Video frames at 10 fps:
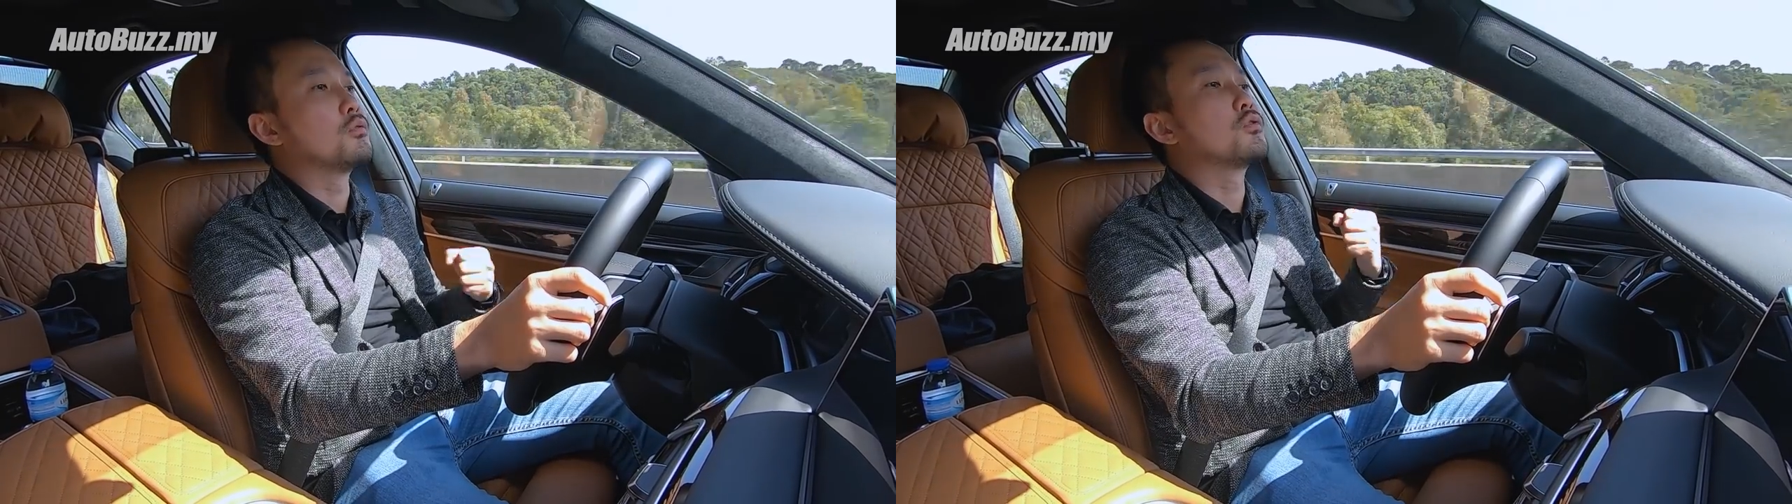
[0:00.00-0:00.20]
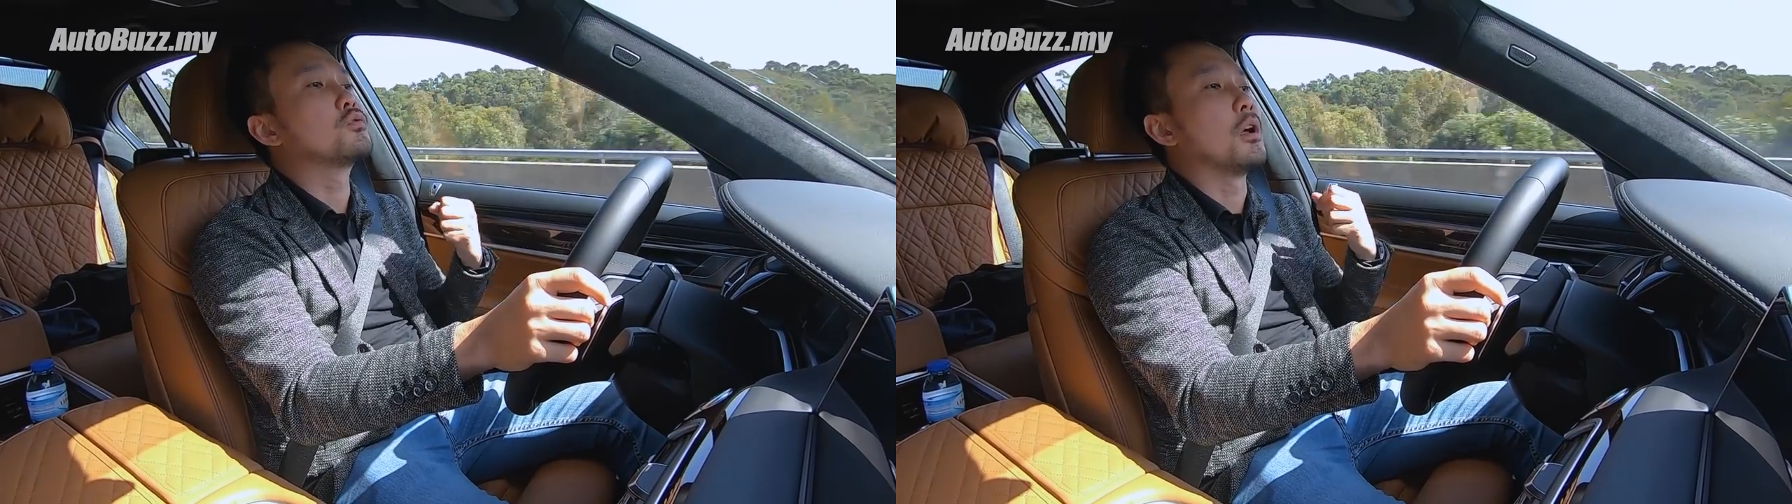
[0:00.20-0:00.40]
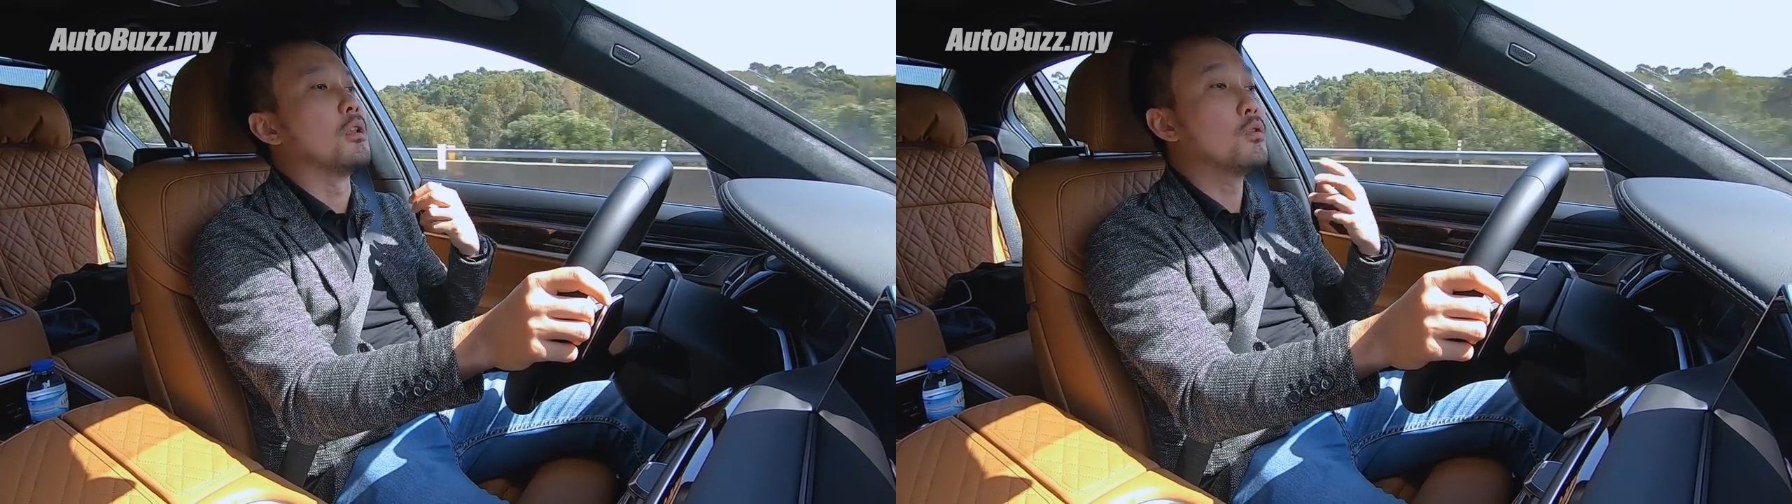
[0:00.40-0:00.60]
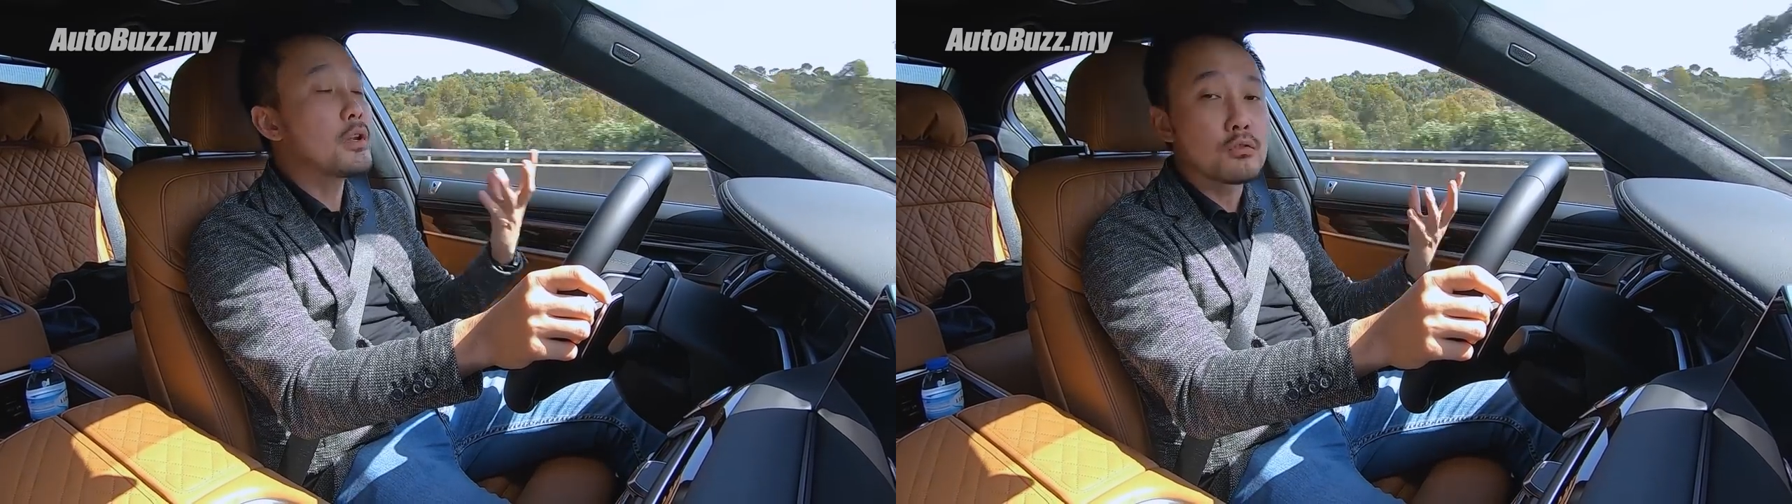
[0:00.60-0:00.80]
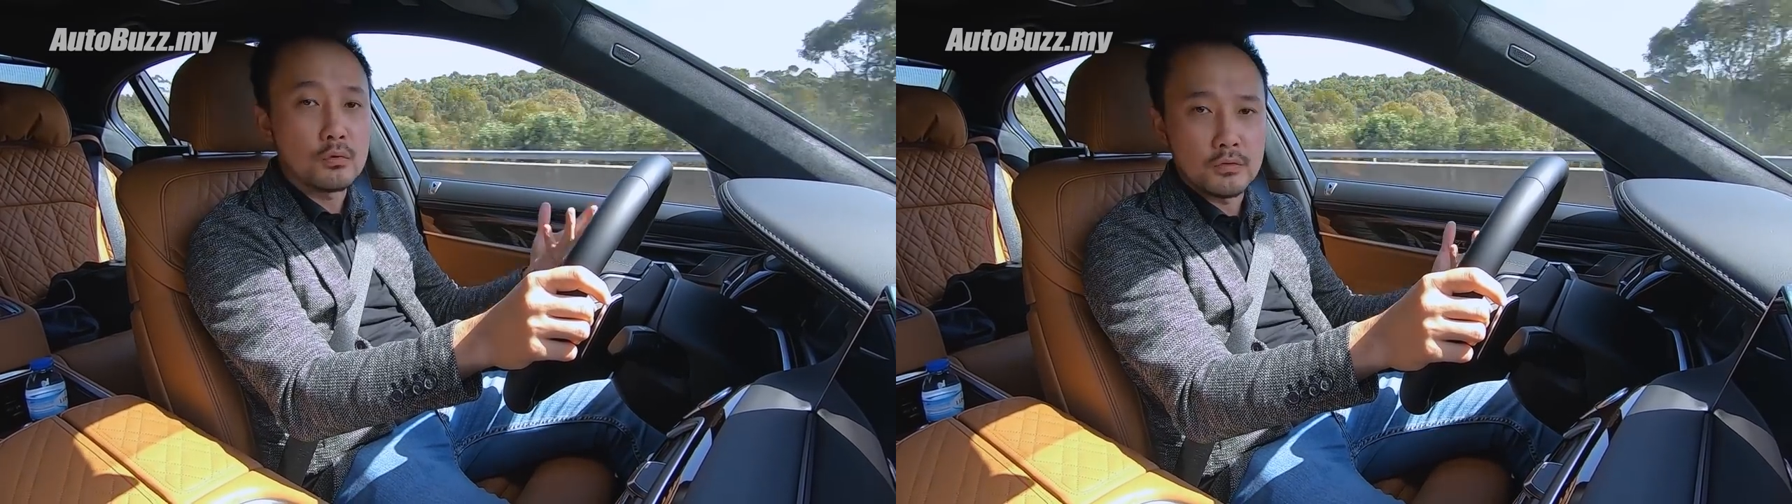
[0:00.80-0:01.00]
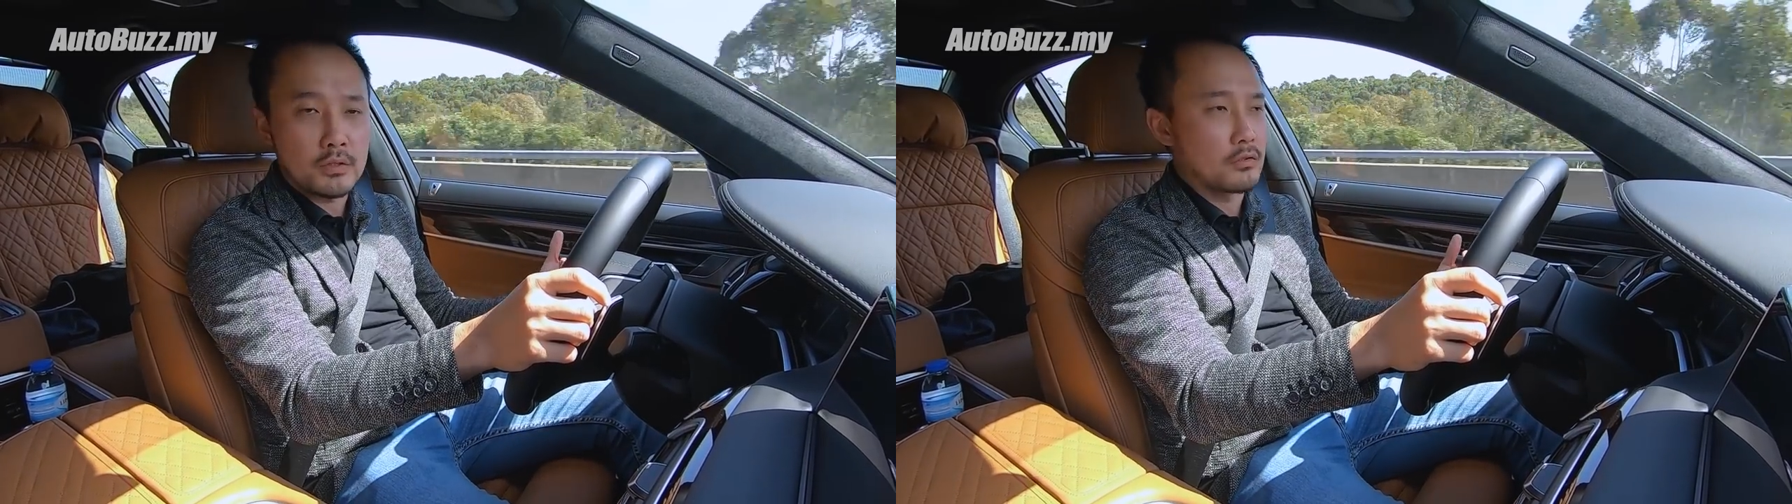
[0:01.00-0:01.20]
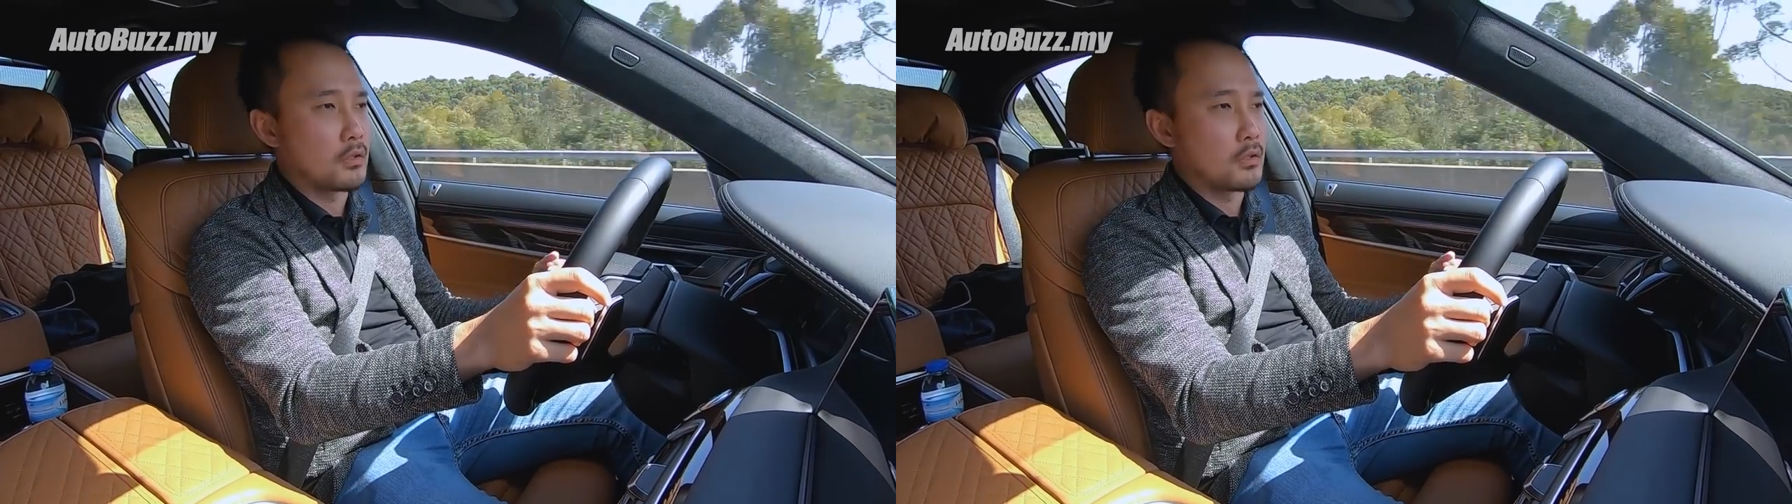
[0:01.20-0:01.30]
those who are looking to own such